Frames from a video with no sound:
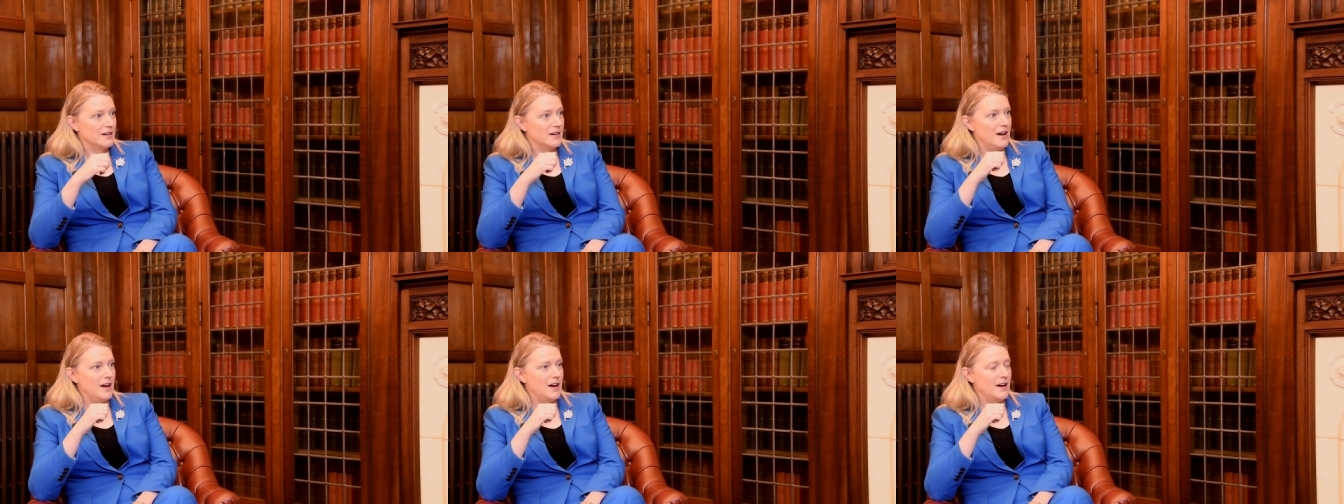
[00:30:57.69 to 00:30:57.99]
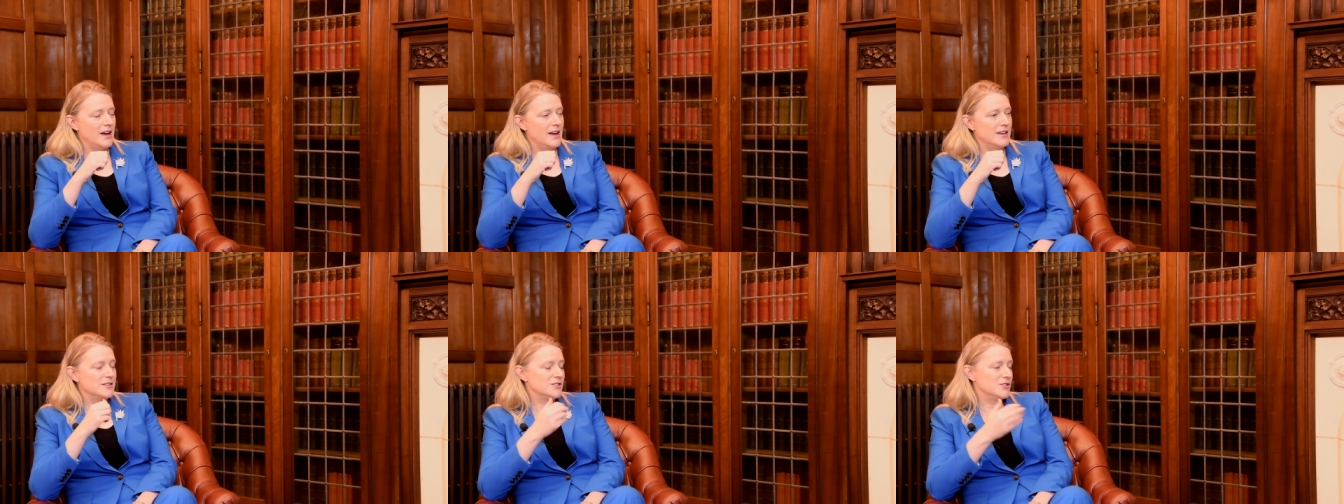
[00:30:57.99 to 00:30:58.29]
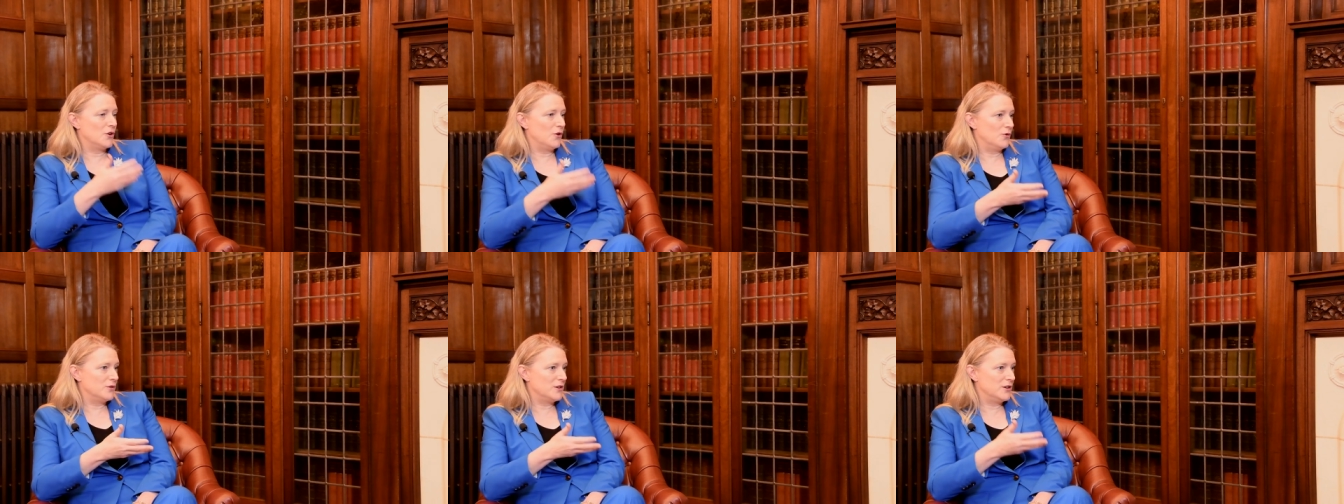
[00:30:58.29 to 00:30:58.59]
Uh, and
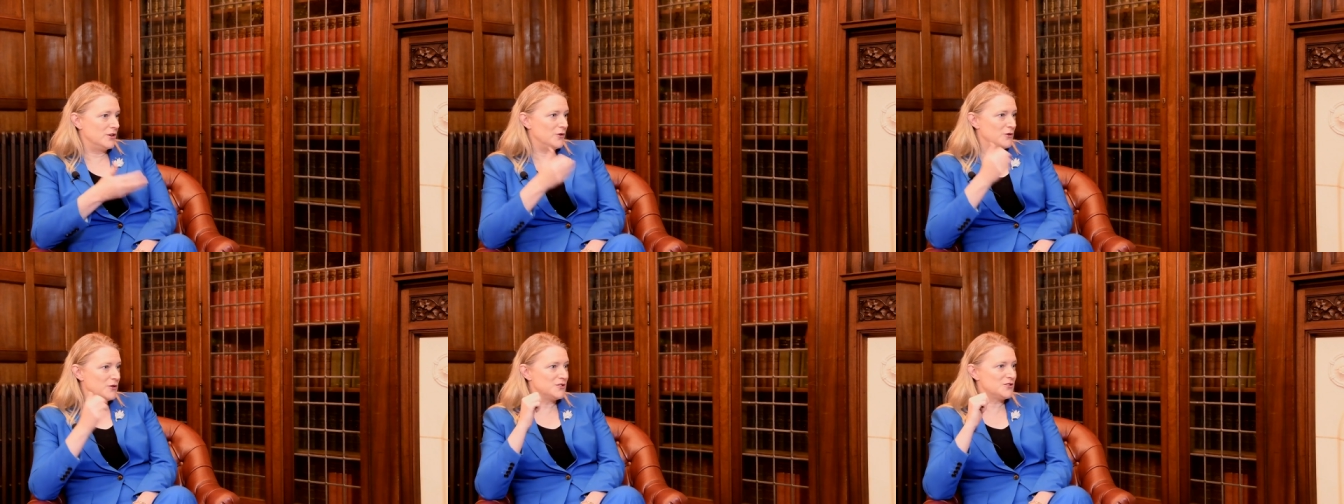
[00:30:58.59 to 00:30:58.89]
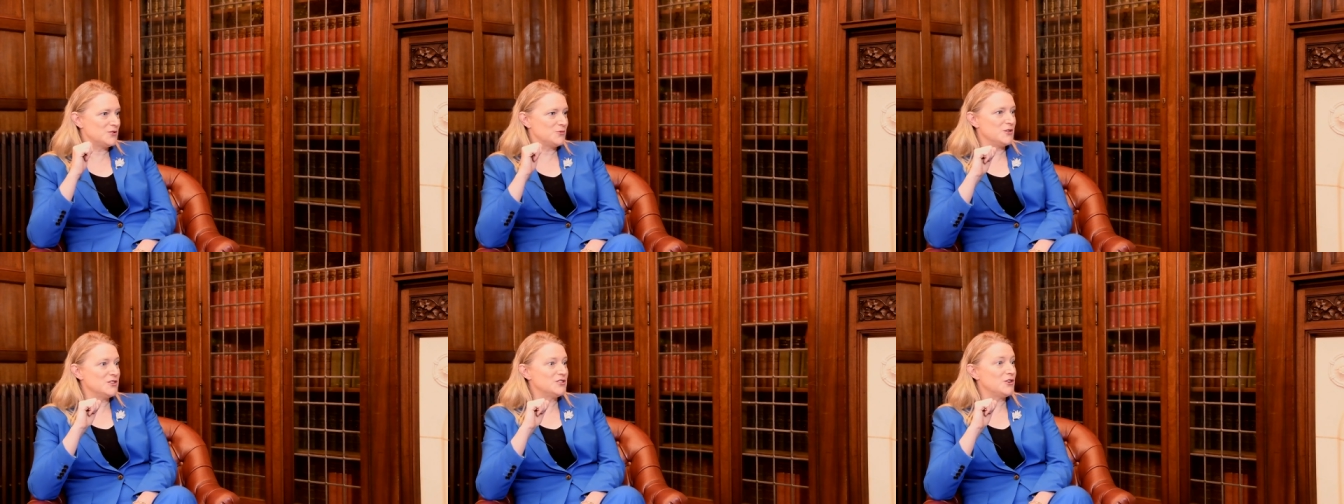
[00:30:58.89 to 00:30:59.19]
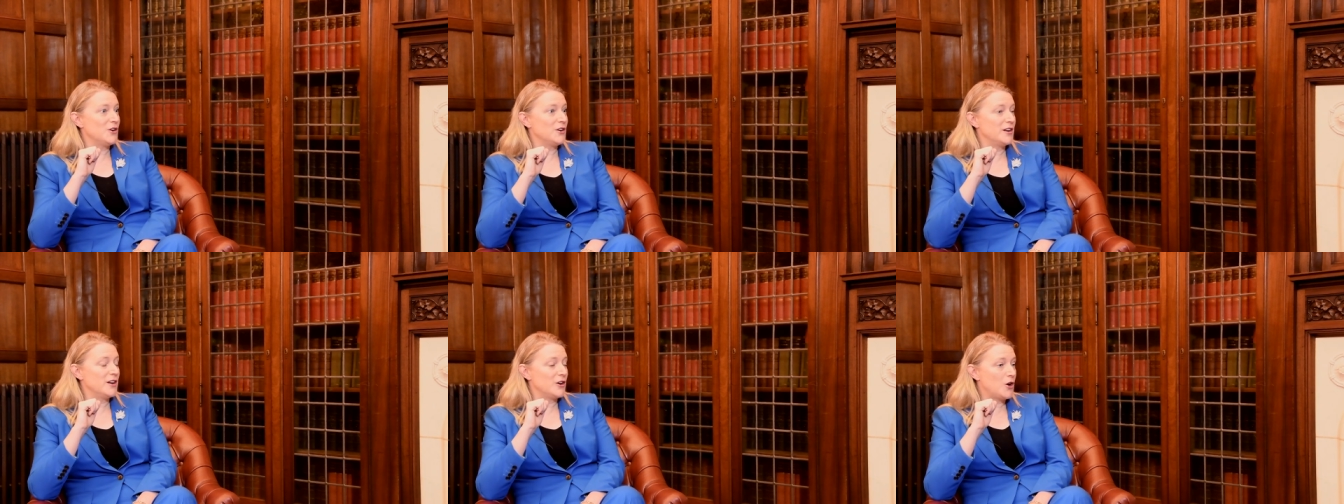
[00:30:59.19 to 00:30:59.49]
so, you know, you, we
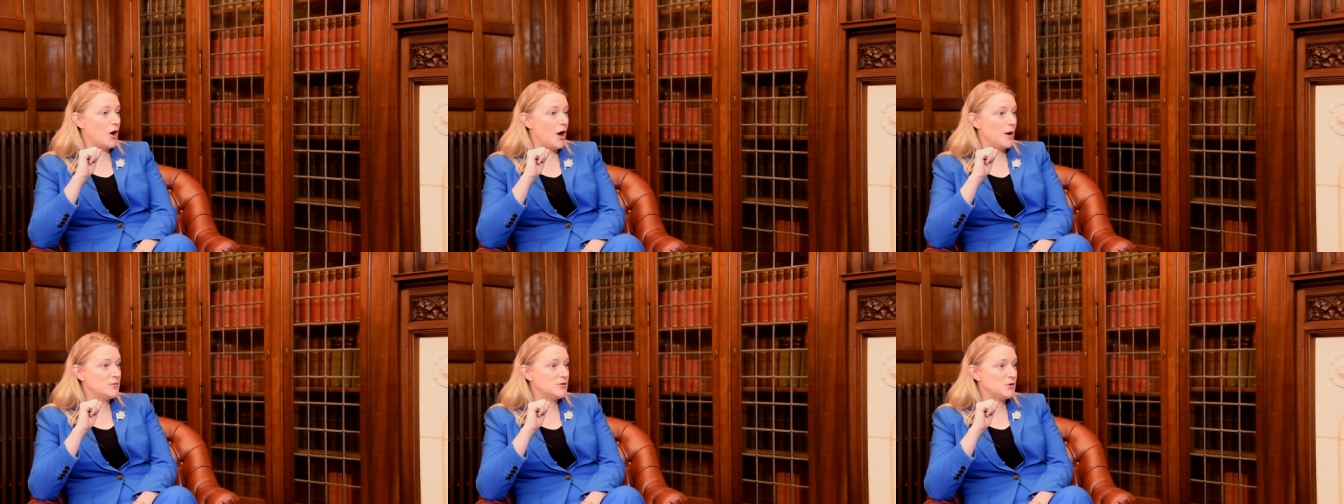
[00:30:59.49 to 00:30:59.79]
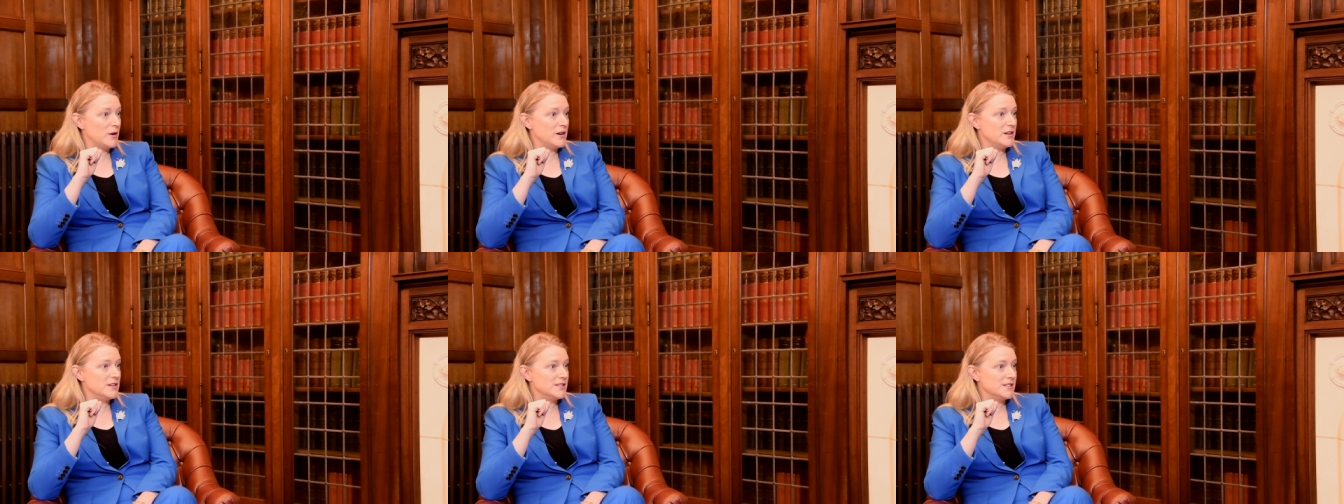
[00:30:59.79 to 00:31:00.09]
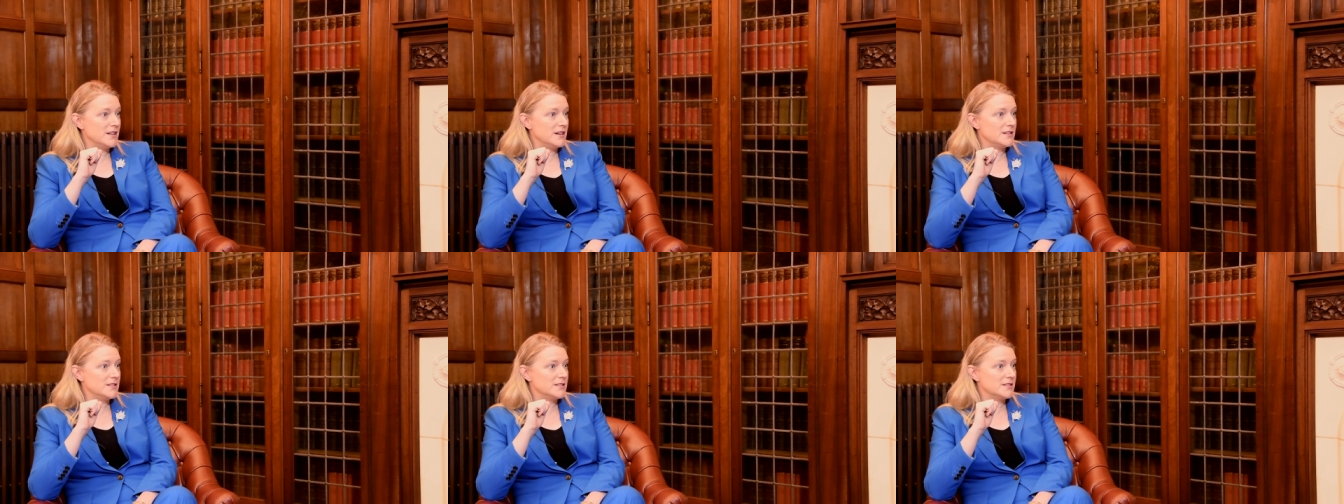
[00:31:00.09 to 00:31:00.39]
started at
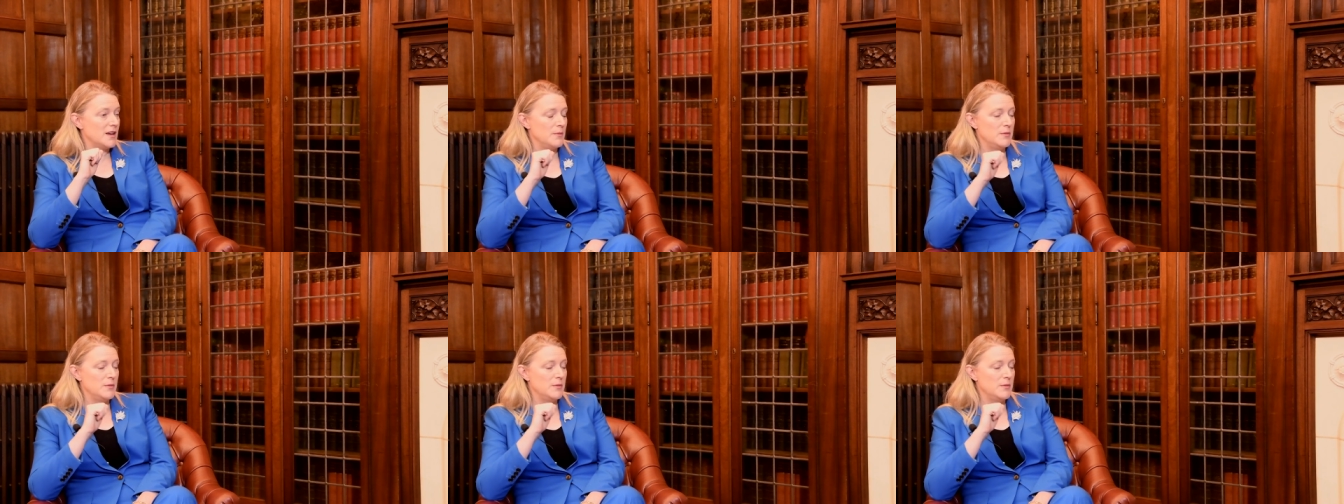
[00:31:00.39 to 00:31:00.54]
COP26.